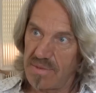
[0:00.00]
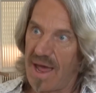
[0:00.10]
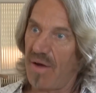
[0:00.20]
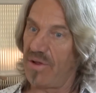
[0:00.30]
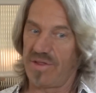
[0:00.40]

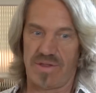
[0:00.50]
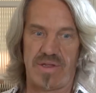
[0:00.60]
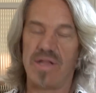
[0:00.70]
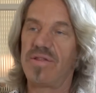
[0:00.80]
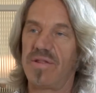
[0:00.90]
Now it's
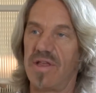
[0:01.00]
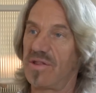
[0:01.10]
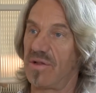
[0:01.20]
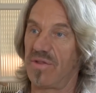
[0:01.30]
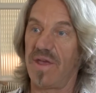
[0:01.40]
it's this
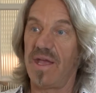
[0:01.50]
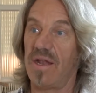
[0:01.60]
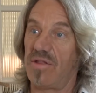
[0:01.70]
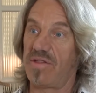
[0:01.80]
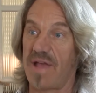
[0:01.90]
little thing, and
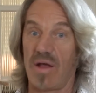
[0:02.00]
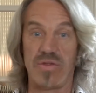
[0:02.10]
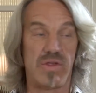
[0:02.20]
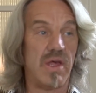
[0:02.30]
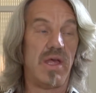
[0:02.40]
it
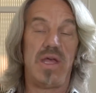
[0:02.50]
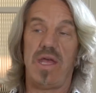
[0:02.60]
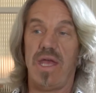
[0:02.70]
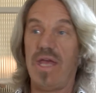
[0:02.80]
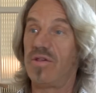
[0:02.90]
sounds
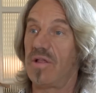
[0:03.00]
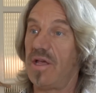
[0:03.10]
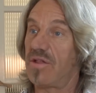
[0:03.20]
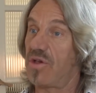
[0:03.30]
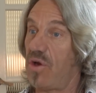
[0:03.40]
easily
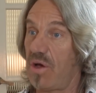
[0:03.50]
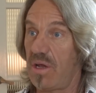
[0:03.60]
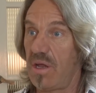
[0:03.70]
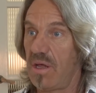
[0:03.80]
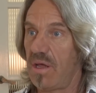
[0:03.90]
as
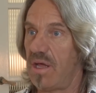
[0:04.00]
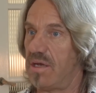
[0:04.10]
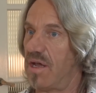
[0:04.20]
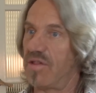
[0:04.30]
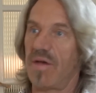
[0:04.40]
good. It
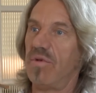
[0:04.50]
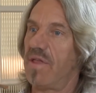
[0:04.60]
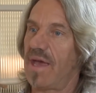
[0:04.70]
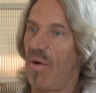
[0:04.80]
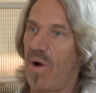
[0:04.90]
does
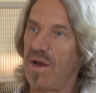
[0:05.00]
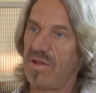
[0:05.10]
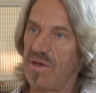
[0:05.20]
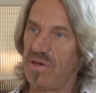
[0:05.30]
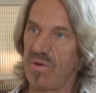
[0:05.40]
everything I want it
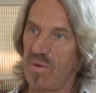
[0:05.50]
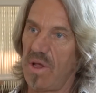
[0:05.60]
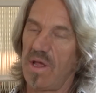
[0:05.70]
to do.